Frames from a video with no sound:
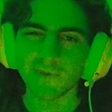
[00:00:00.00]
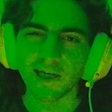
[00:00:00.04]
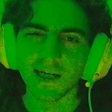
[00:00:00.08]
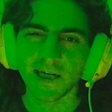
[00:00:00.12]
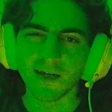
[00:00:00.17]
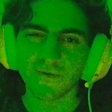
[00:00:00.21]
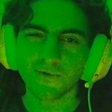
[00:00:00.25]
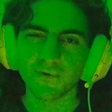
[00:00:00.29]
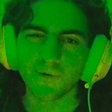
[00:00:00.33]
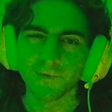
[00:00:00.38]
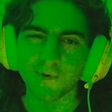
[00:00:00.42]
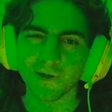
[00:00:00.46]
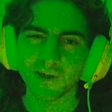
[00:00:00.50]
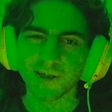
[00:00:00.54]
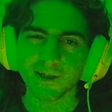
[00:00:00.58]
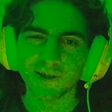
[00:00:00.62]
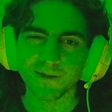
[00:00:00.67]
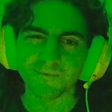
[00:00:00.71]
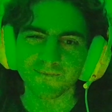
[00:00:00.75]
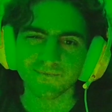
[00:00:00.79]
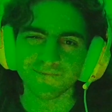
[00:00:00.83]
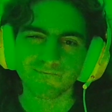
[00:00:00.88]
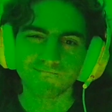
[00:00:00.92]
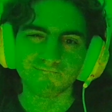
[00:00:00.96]
Hey
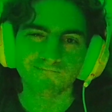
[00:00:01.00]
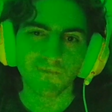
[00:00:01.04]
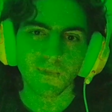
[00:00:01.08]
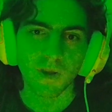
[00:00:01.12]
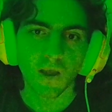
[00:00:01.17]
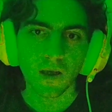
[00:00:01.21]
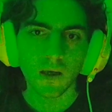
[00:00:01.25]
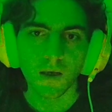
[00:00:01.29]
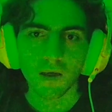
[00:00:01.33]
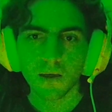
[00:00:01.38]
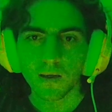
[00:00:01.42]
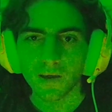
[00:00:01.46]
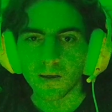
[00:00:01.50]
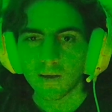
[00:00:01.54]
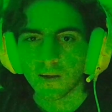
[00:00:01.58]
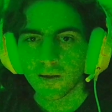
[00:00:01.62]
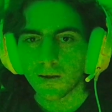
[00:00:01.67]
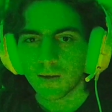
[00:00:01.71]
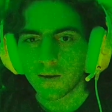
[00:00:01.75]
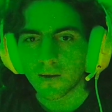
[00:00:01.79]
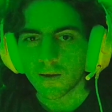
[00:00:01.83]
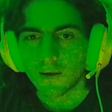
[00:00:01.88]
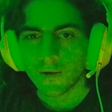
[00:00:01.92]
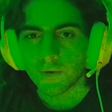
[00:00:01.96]
everybody,
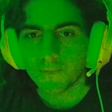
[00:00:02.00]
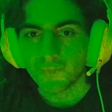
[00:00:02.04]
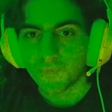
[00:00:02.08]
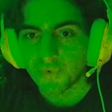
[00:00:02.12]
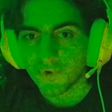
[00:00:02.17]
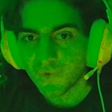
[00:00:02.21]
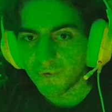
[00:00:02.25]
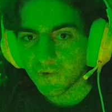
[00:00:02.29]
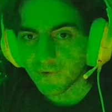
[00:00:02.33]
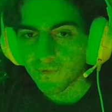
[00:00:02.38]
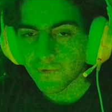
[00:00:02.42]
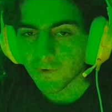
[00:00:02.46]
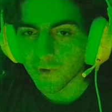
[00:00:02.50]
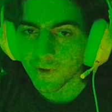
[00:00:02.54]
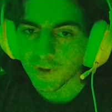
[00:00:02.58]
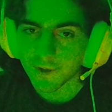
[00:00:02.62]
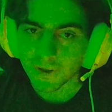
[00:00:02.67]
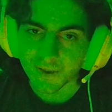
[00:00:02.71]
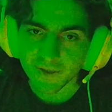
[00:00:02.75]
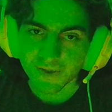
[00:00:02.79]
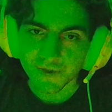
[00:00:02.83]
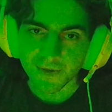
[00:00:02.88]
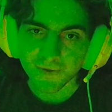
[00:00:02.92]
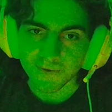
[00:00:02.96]
movie reviewer
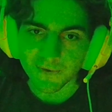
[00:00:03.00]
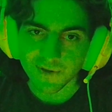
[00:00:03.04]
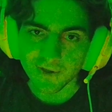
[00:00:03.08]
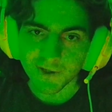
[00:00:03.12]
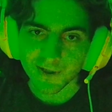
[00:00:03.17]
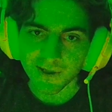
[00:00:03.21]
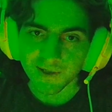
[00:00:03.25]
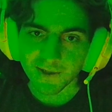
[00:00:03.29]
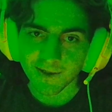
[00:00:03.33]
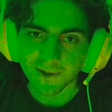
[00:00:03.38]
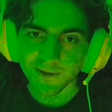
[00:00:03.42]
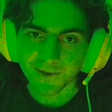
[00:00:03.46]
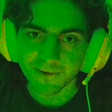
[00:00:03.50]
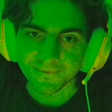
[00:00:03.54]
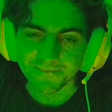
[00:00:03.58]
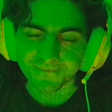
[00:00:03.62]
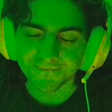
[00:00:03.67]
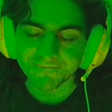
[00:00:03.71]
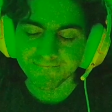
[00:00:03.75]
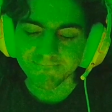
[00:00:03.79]
next door here.